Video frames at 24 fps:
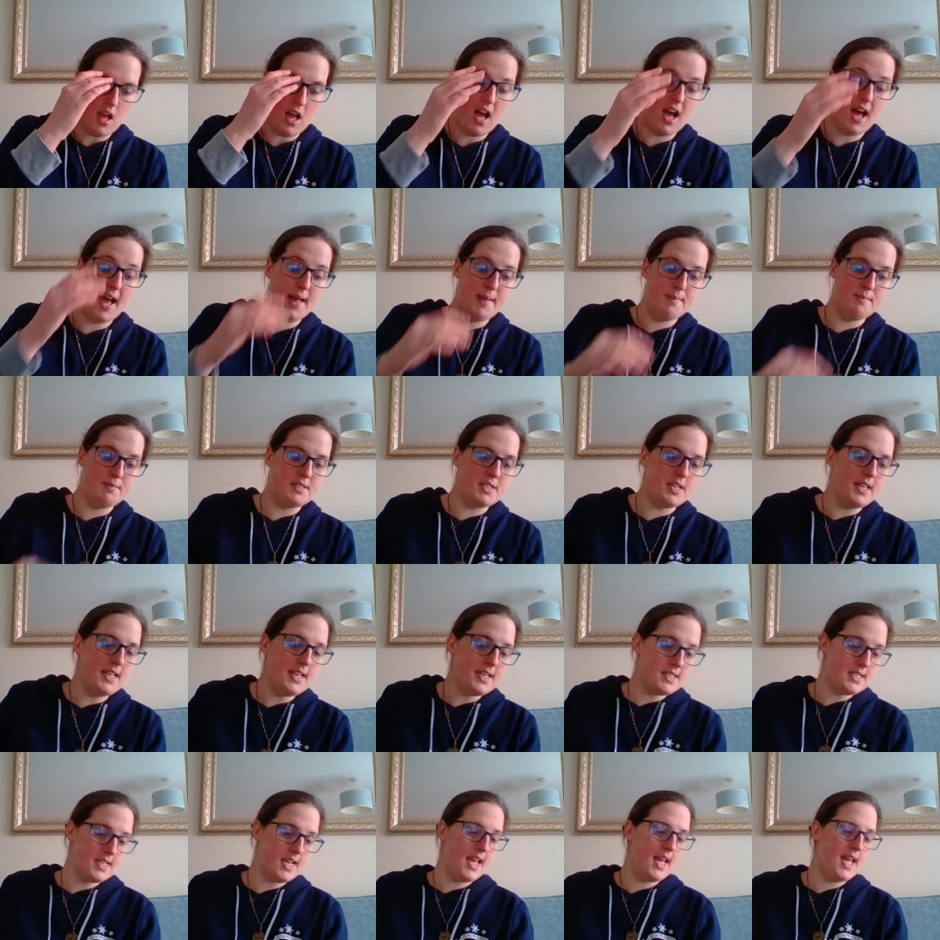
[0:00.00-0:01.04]
Um, so
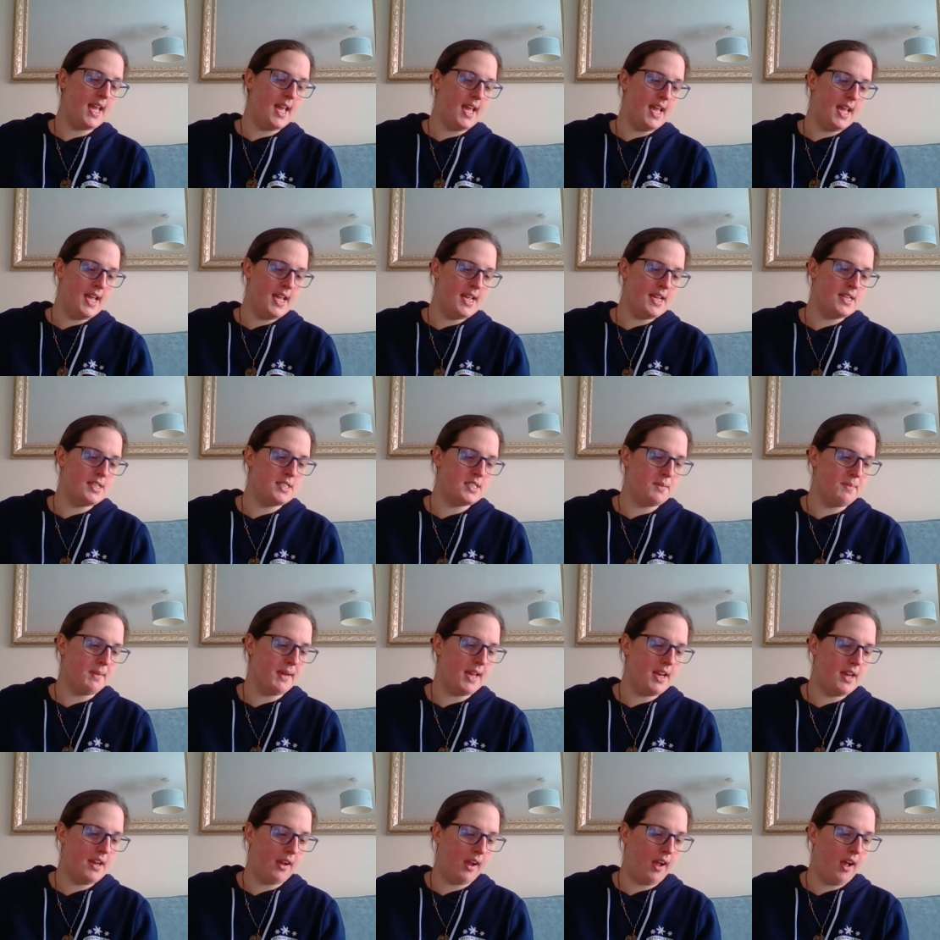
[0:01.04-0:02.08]
this is the
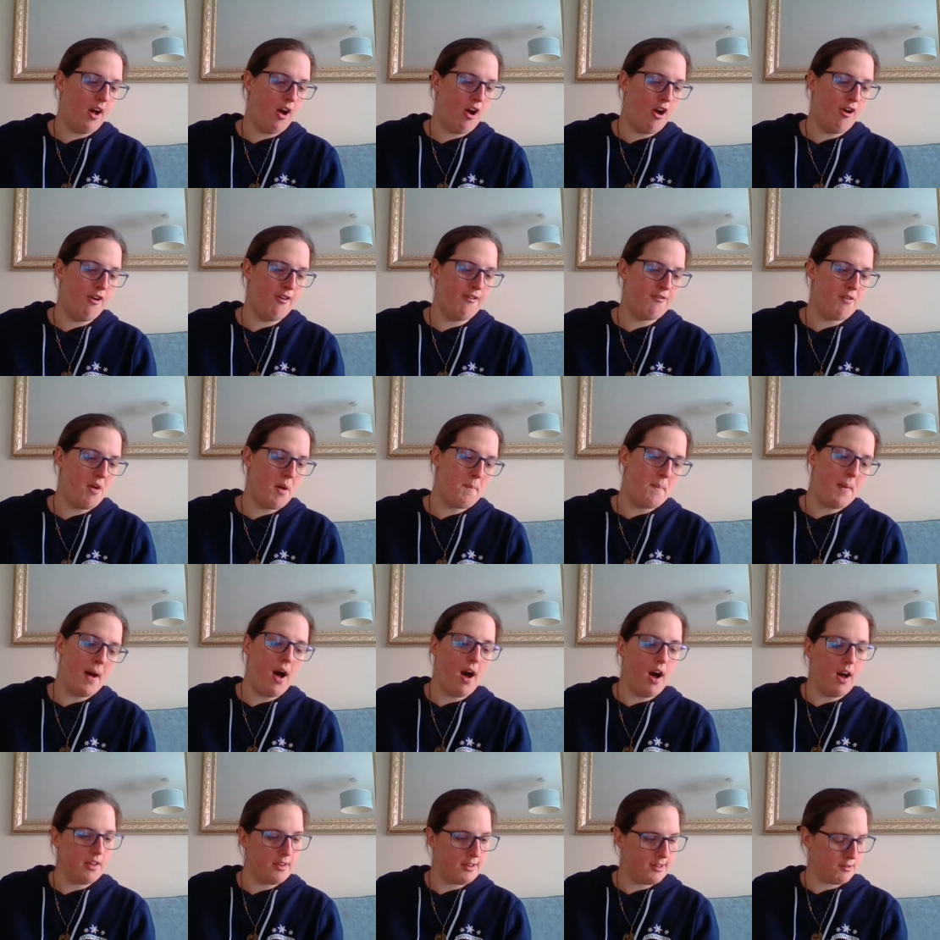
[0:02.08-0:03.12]
beginning of
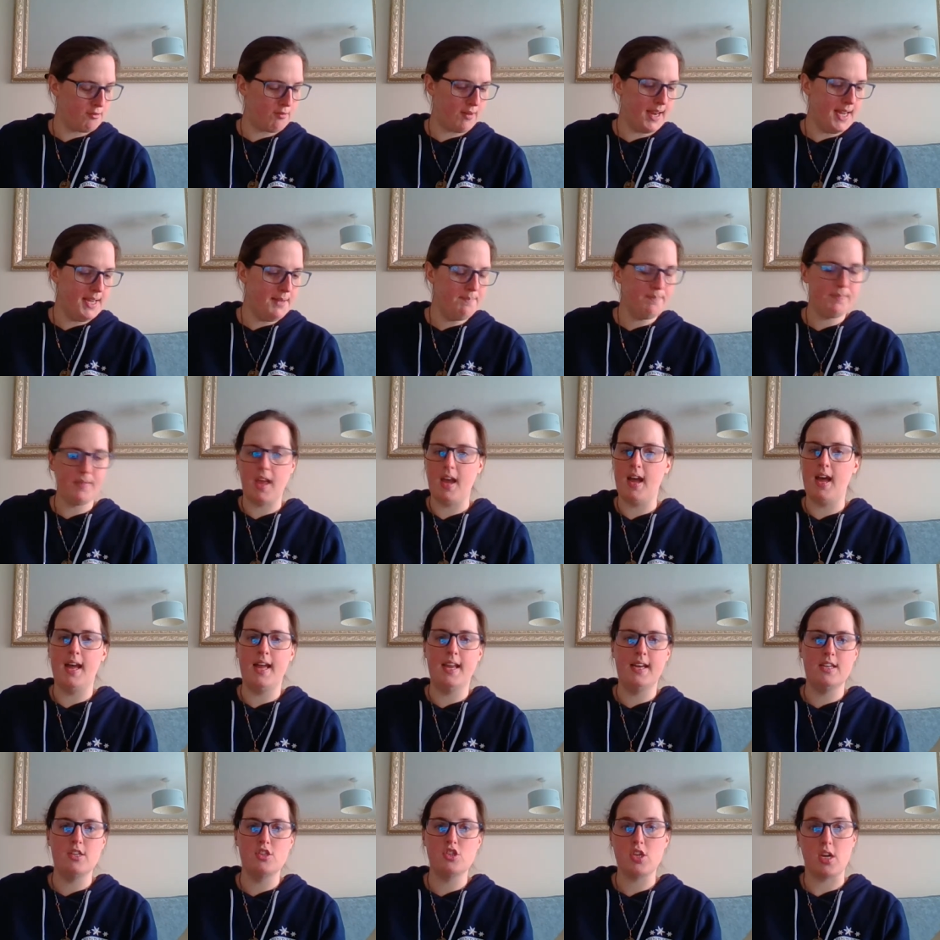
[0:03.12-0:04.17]
part three, and
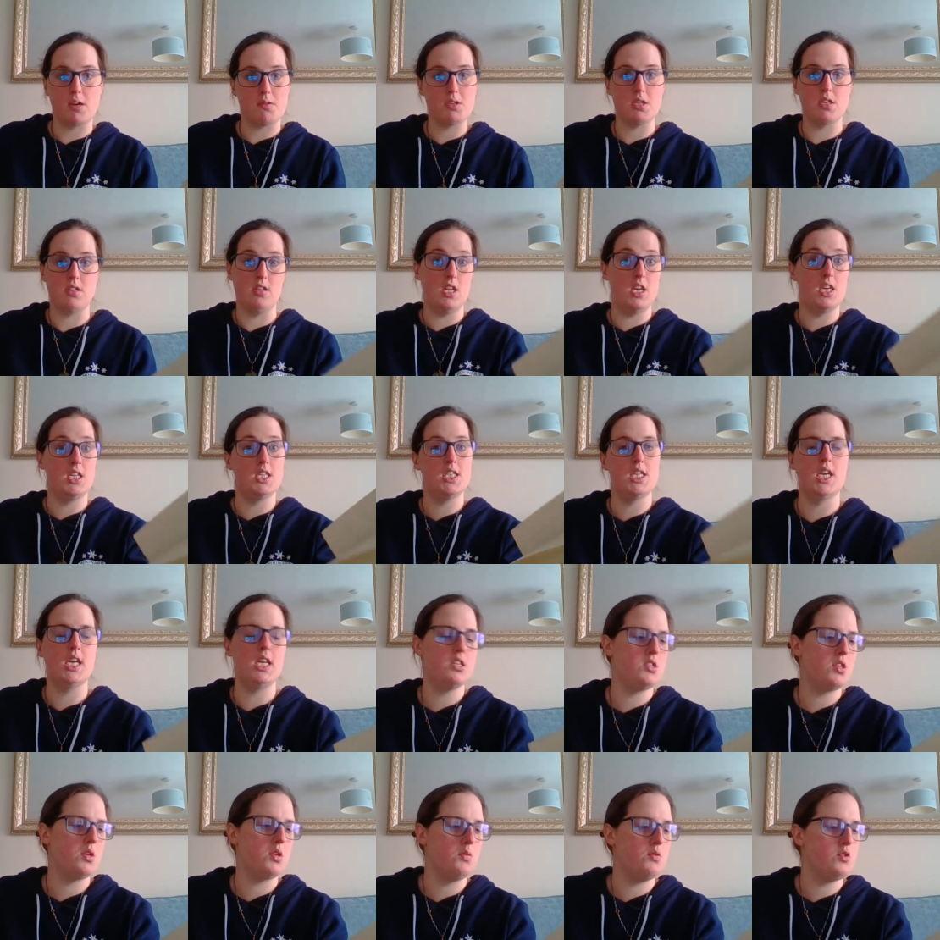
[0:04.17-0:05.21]
uh, it's chapter thirty.
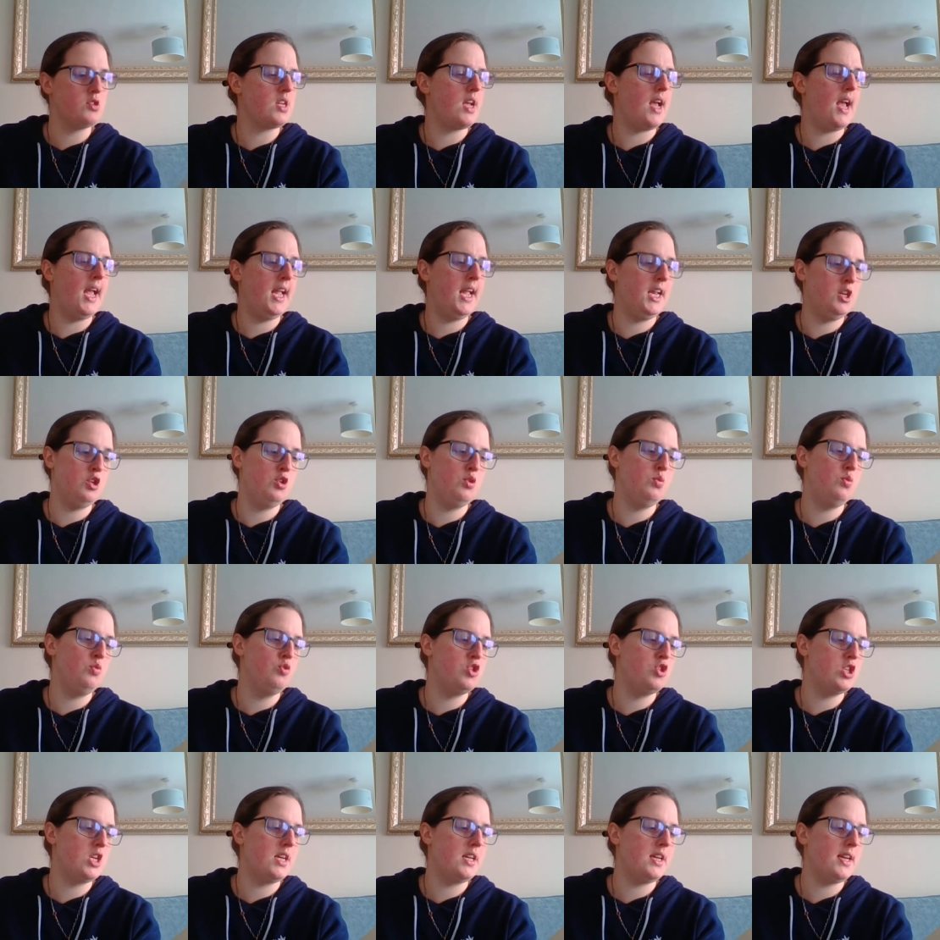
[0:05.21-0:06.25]
So it's a new
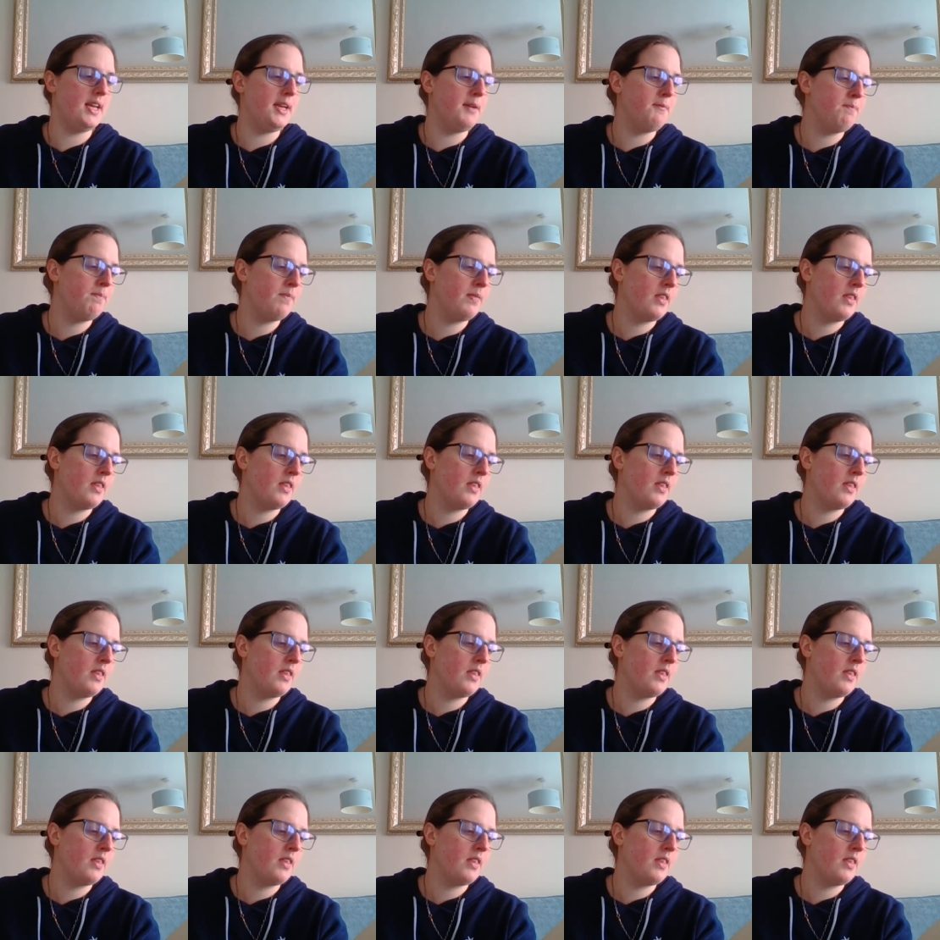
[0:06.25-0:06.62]
journey.